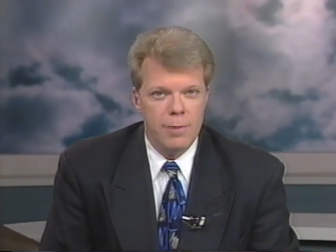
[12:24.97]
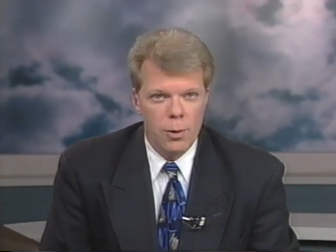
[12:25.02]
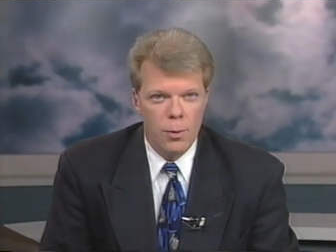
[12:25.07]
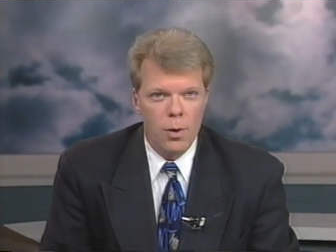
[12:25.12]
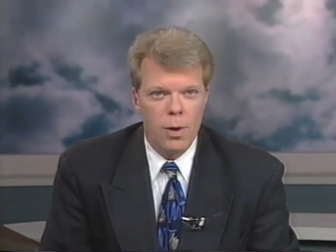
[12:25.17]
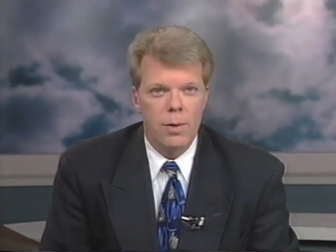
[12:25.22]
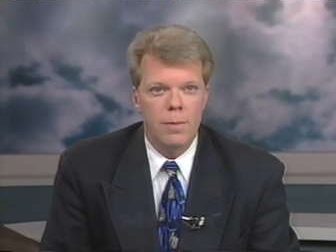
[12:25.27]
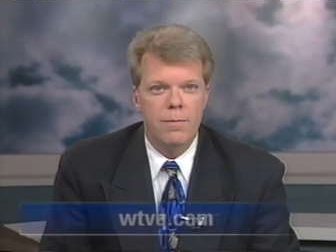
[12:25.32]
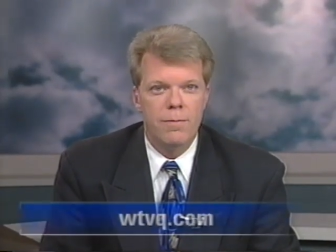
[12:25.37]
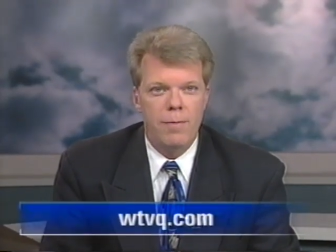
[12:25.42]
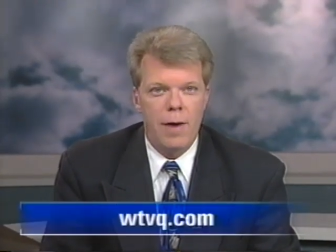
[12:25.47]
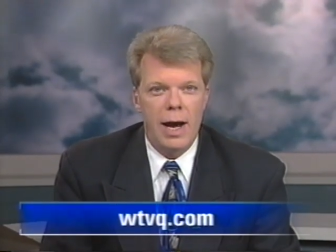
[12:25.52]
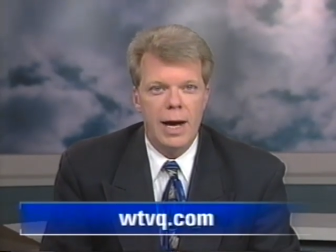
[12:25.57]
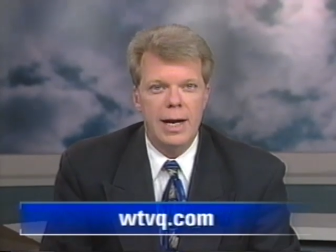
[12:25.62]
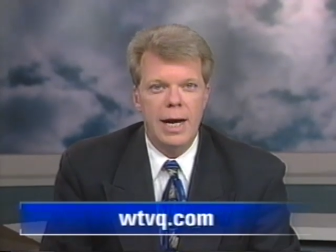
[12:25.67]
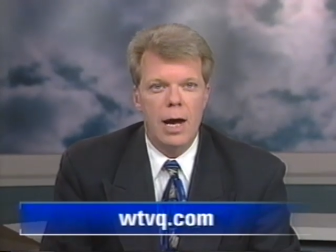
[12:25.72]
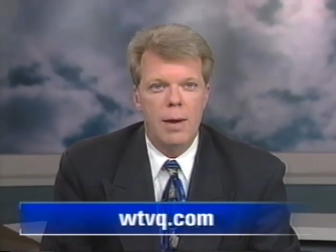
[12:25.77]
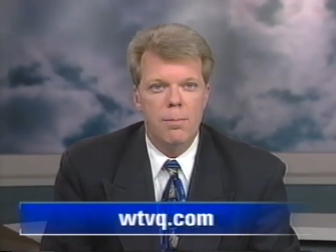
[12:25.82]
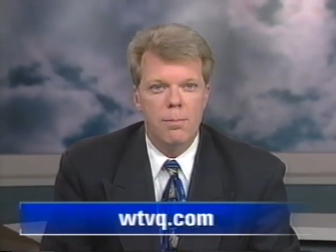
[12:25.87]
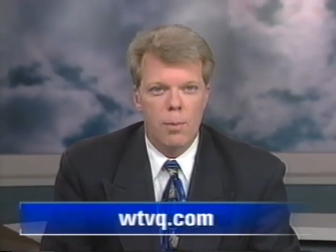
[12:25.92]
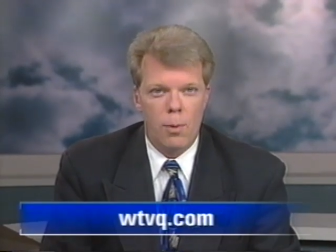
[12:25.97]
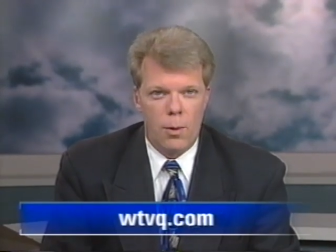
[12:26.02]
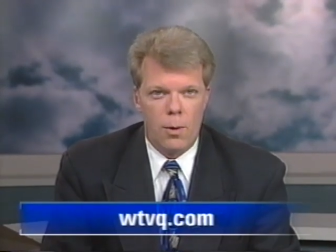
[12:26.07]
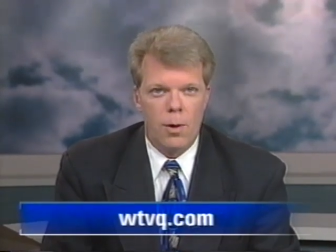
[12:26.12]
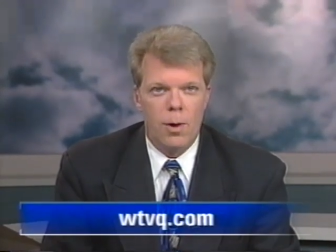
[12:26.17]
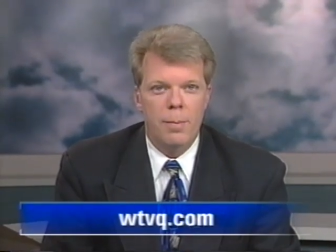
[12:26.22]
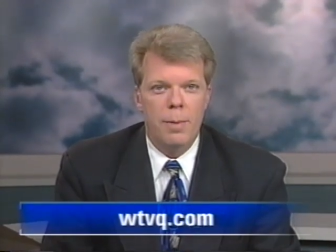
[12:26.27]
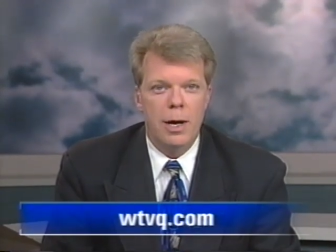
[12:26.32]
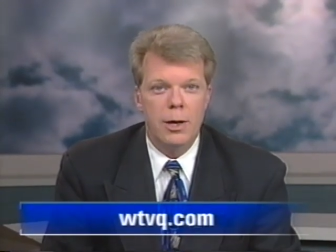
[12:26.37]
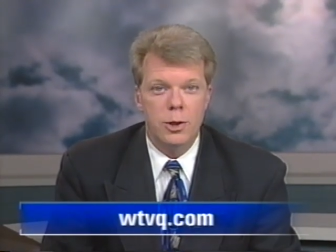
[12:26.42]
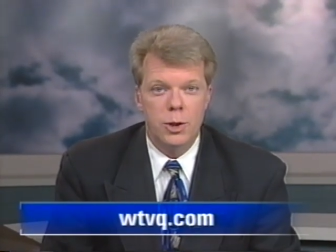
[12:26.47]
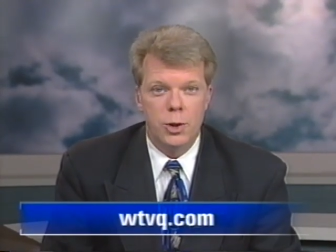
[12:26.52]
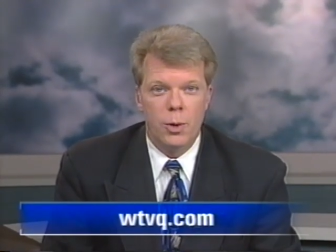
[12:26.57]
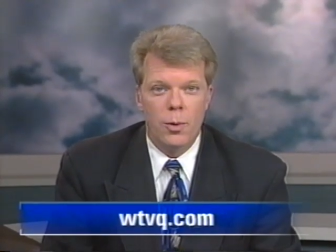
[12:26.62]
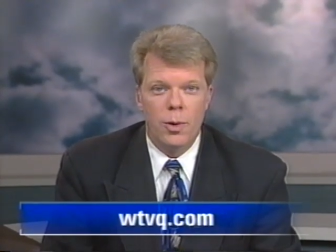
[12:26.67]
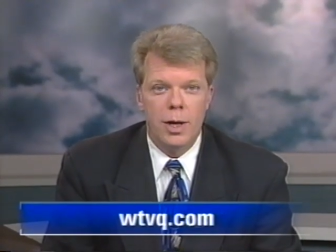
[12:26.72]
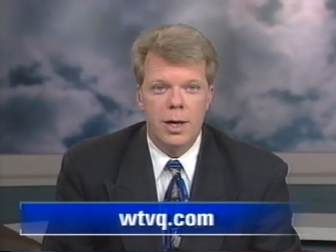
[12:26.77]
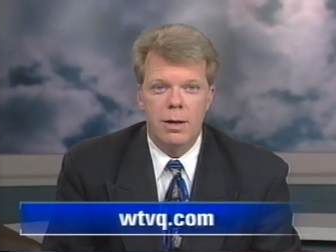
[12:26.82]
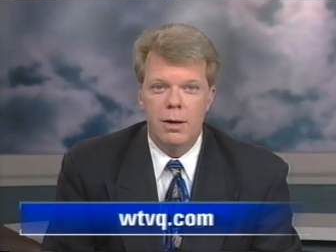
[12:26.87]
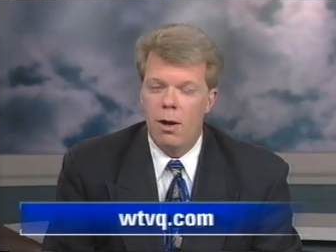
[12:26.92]
If you want to find out more about
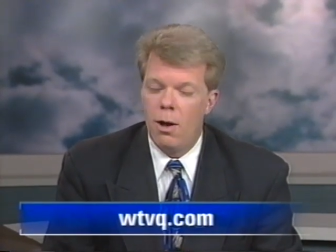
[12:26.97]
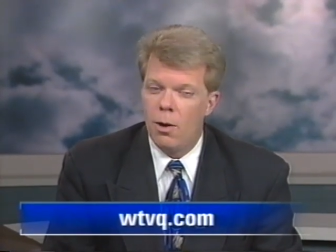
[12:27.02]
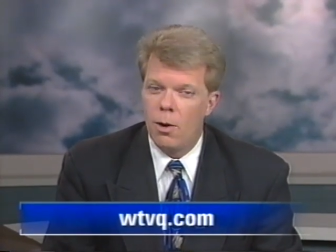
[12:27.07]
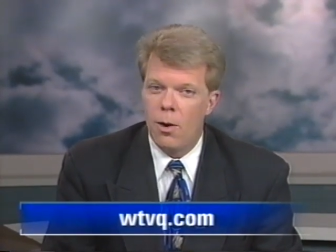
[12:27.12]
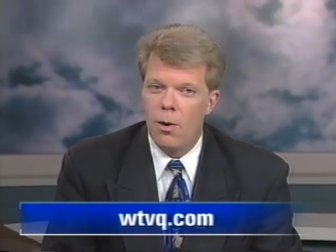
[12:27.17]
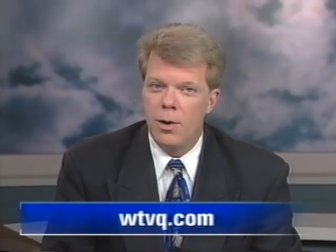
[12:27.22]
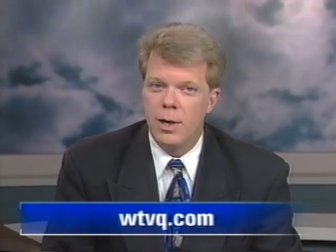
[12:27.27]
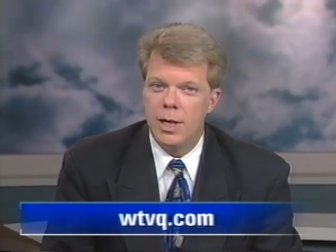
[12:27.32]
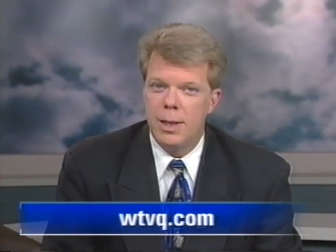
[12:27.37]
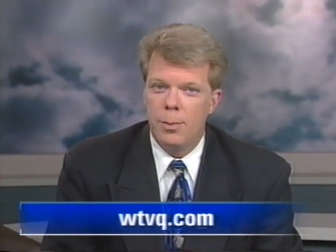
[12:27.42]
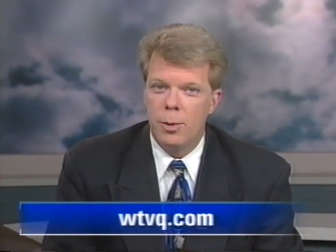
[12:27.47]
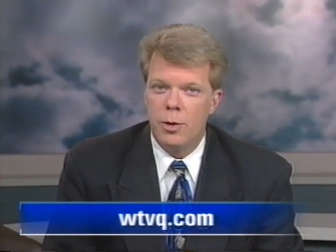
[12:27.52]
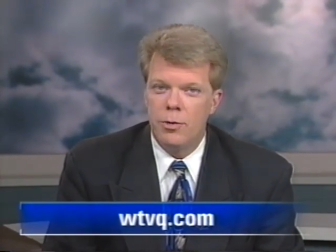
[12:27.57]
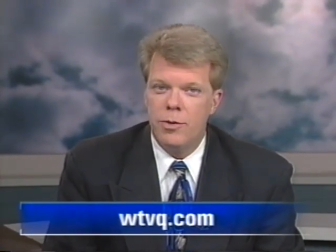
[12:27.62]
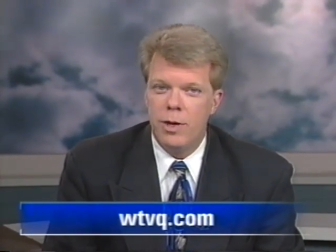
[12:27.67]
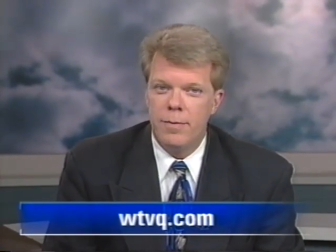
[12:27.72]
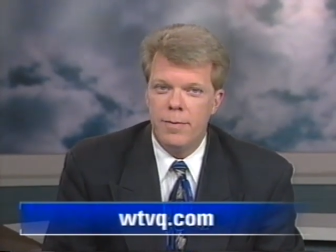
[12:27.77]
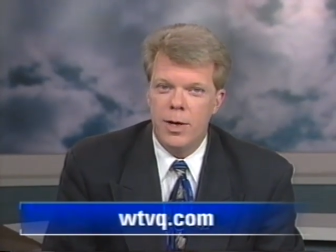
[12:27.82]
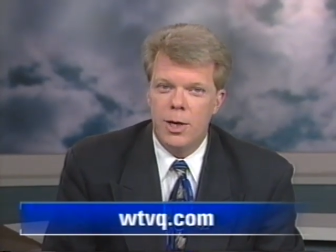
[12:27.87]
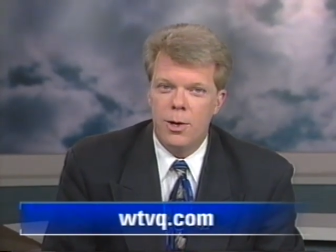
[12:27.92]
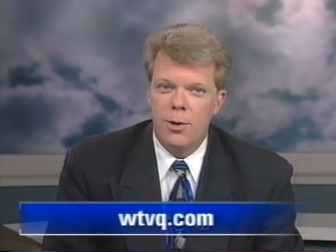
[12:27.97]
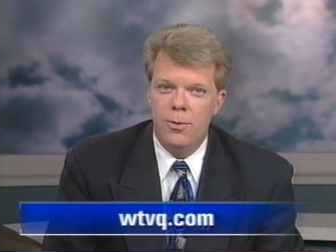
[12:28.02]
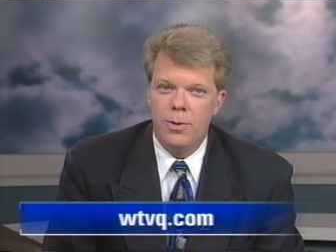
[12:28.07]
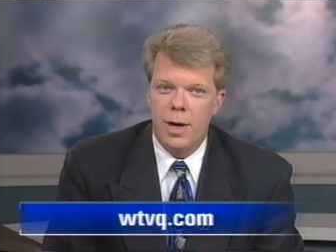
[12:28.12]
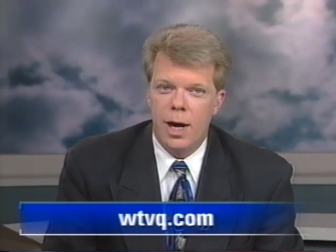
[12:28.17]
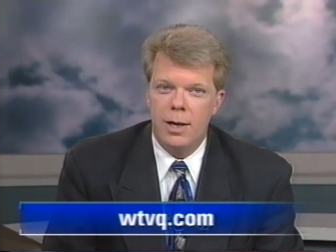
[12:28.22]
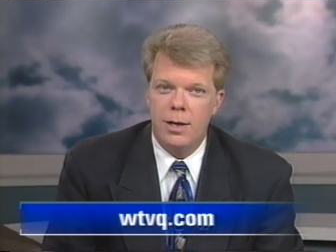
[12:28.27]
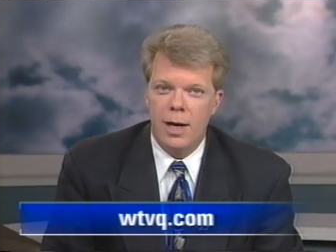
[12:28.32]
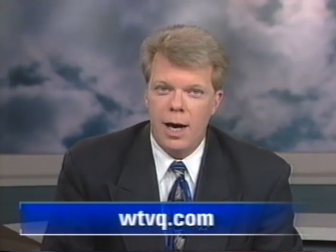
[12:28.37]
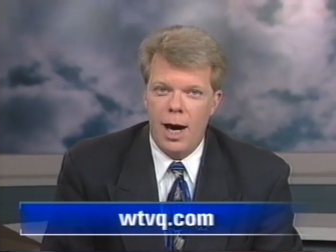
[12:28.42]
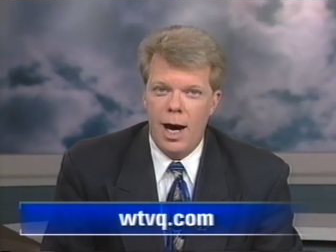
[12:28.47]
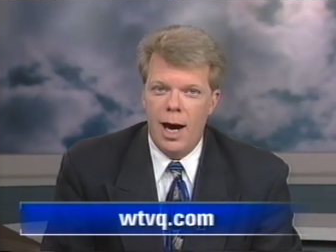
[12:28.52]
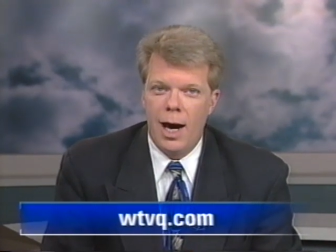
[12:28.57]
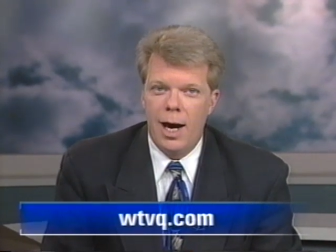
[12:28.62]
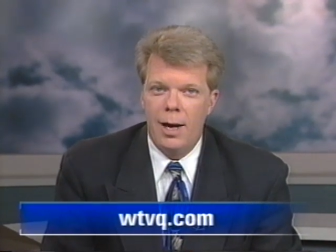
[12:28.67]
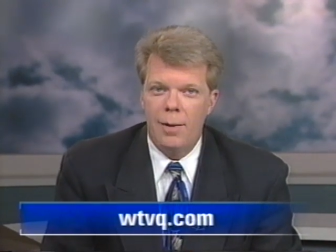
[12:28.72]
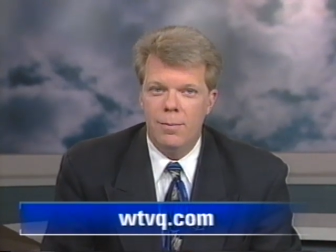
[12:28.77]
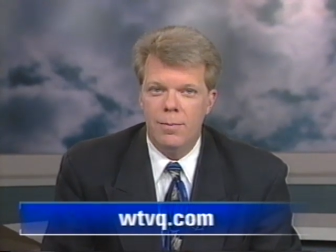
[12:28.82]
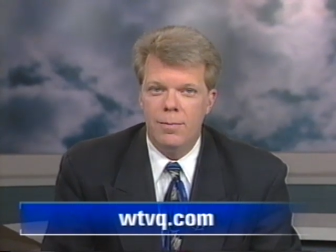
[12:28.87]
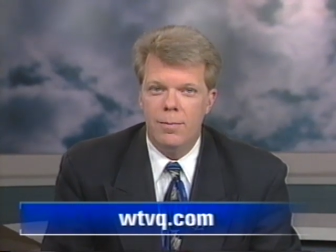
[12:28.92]
joining, log on to
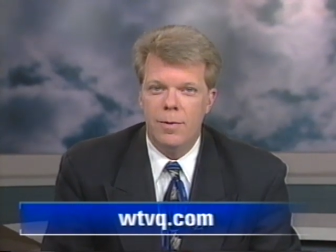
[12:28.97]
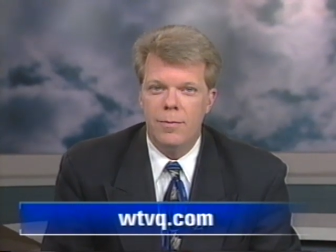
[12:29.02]
WTVQ.com.